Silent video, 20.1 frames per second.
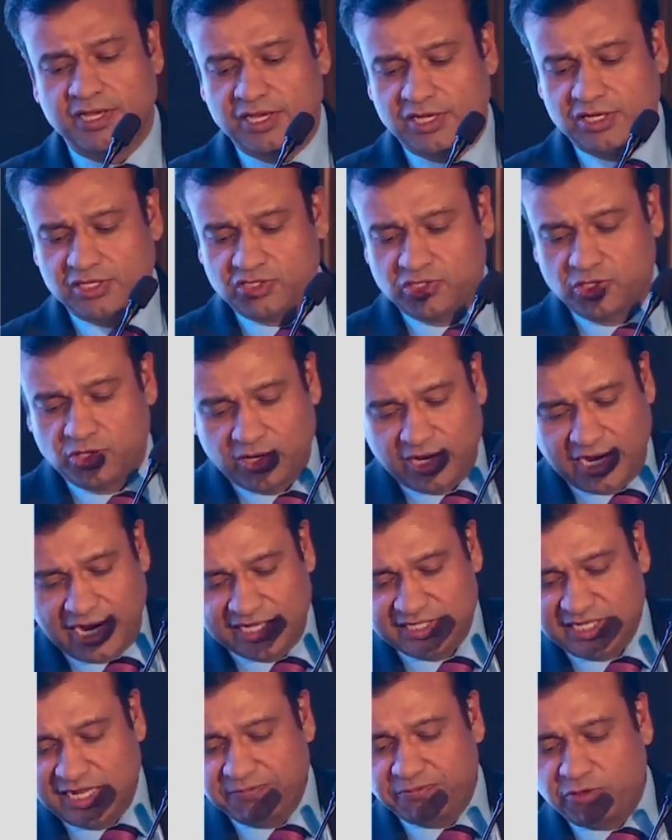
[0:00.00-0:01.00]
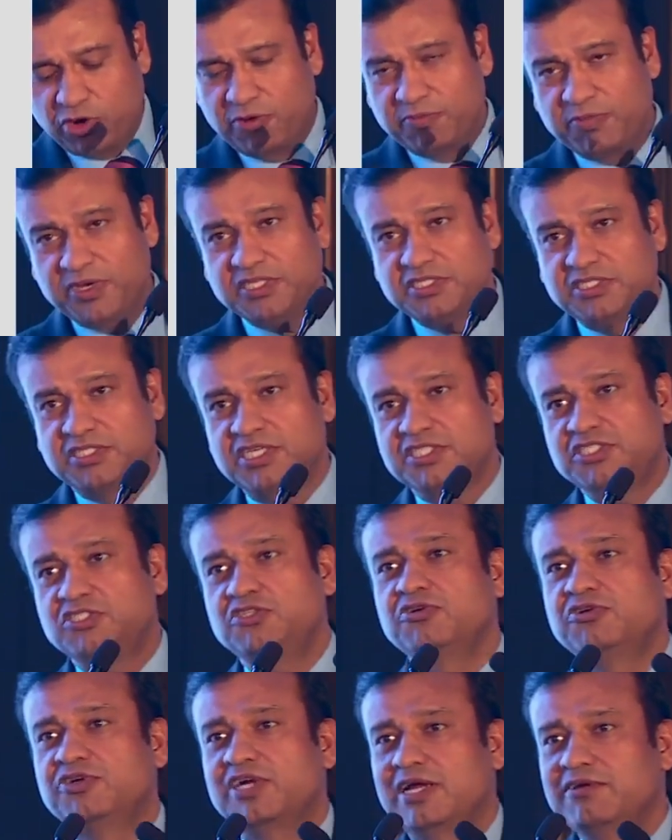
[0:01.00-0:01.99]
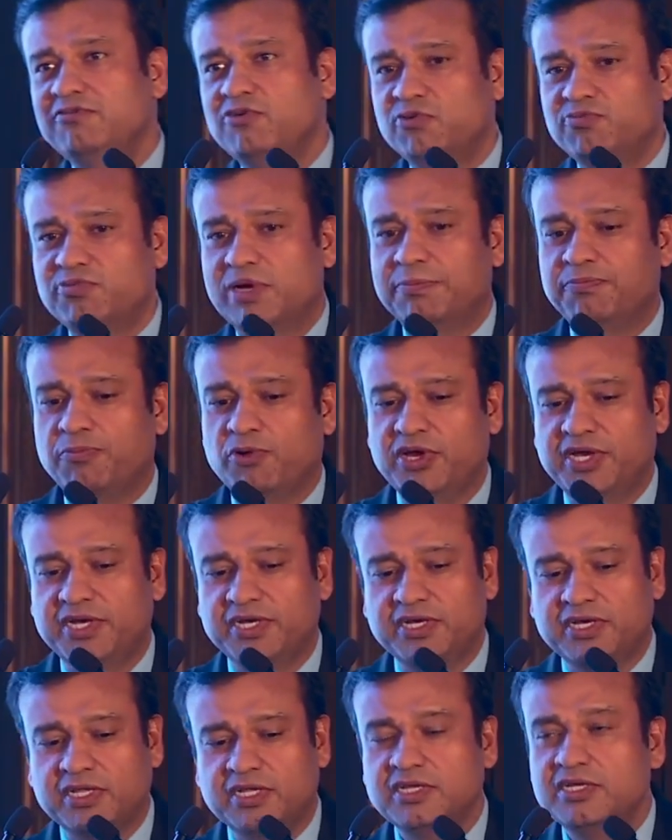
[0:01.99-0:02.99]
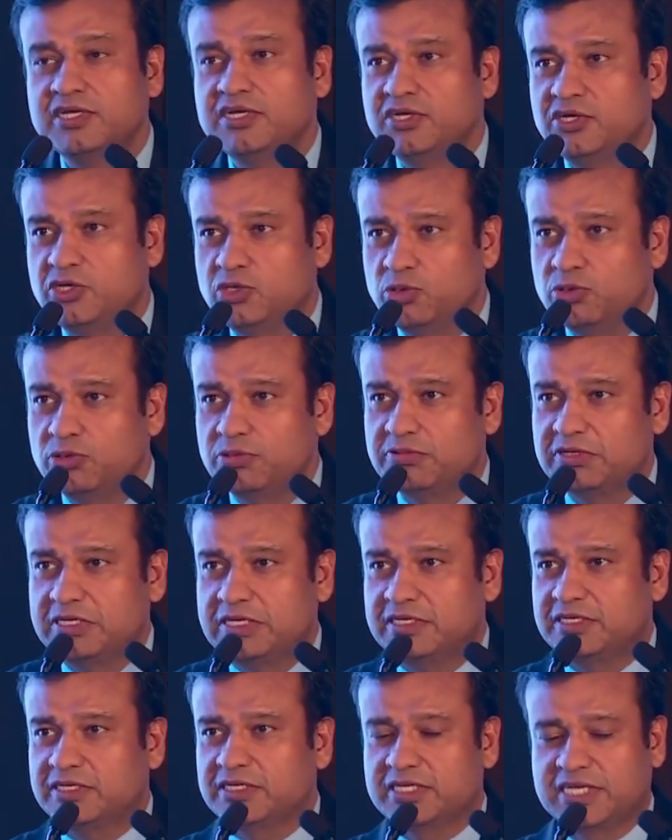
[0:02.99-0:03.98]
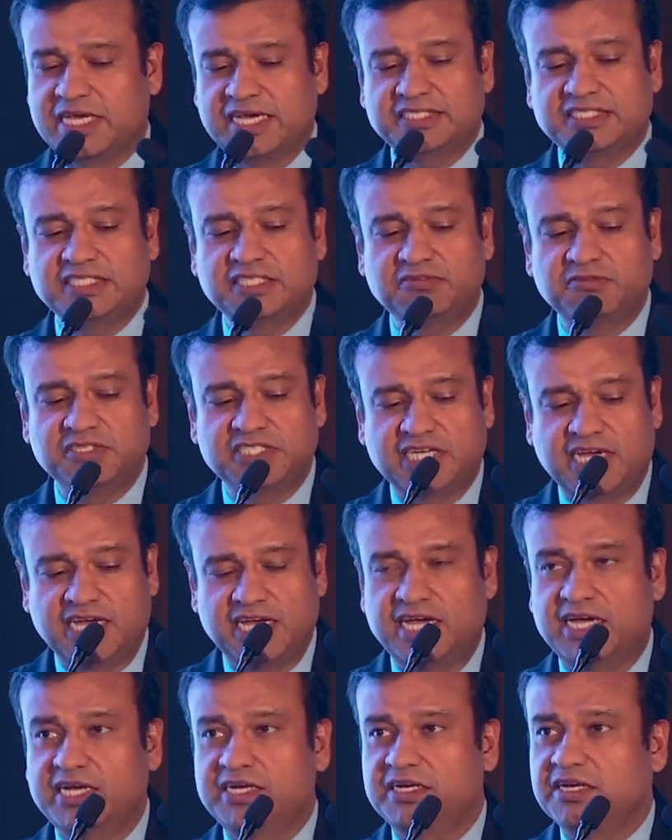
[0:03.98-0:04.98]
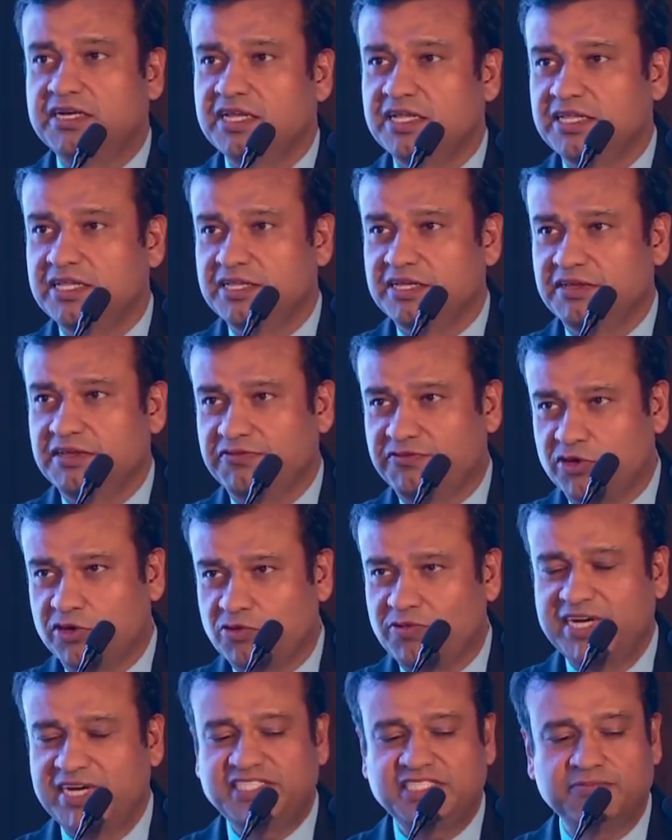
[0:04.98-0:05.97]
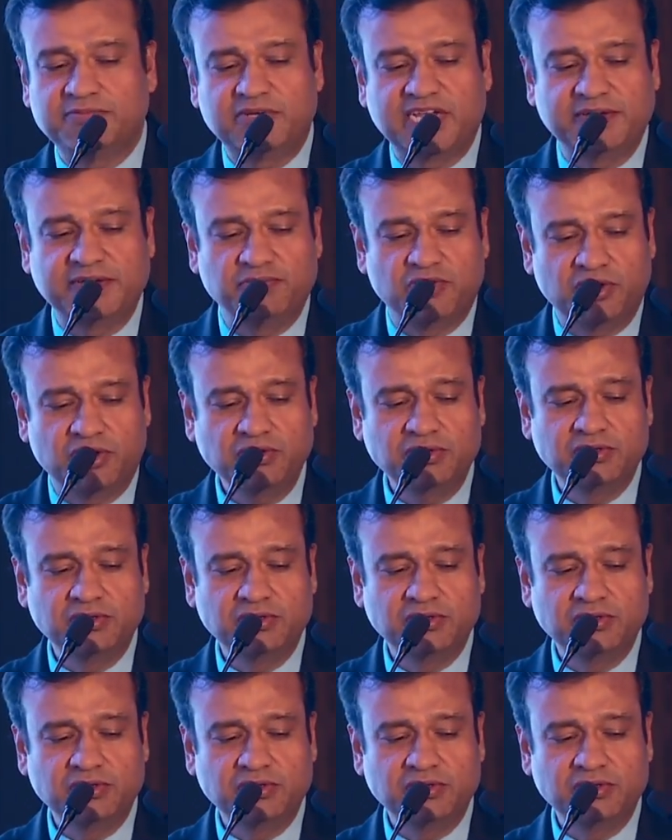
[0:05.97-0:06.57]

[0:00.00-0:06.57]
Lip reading: So as I promised, just to drive home my point, 2 cases which I had for quite some time now.